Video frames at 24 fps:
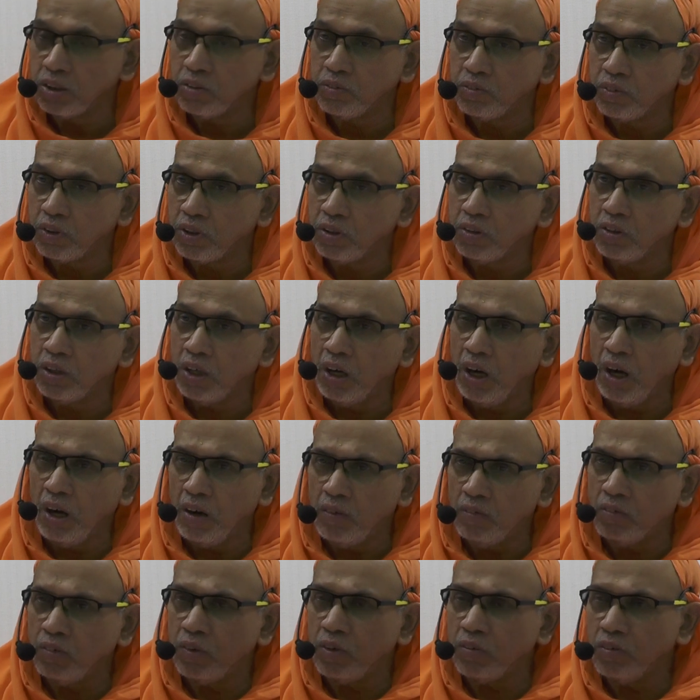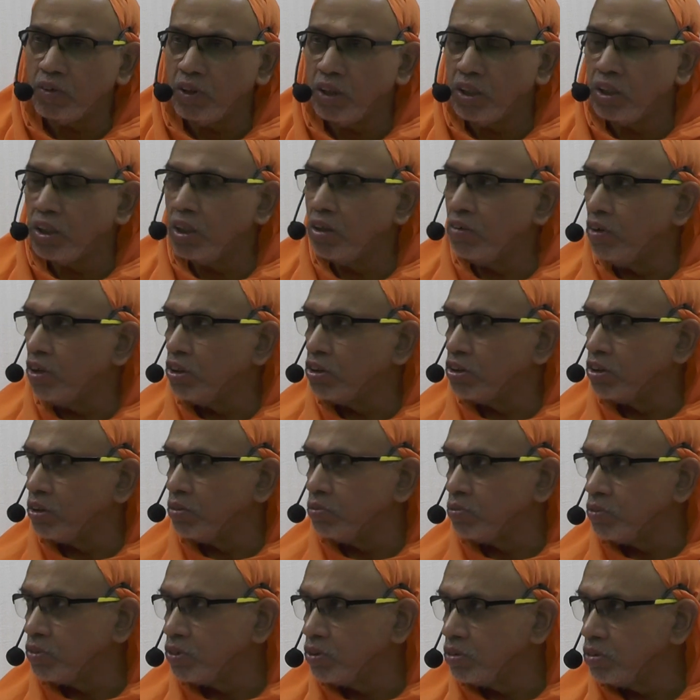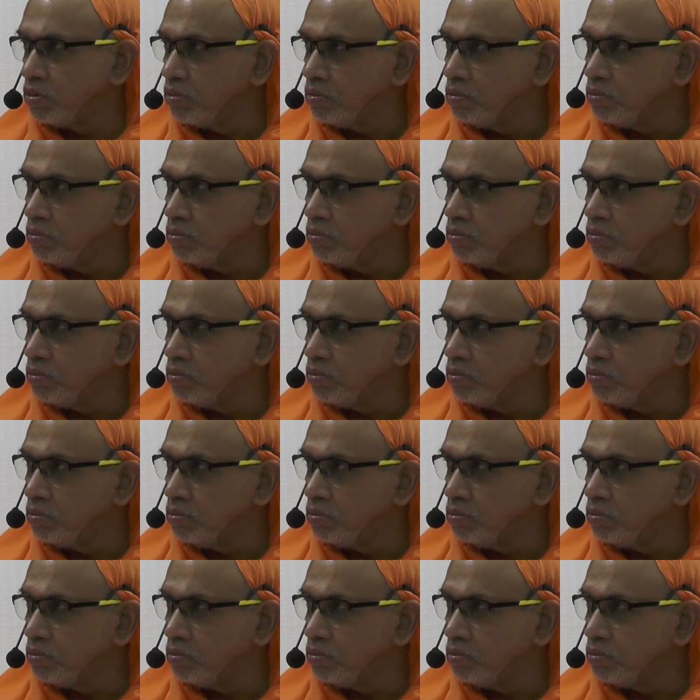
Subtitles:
of everywhere they have ashrams.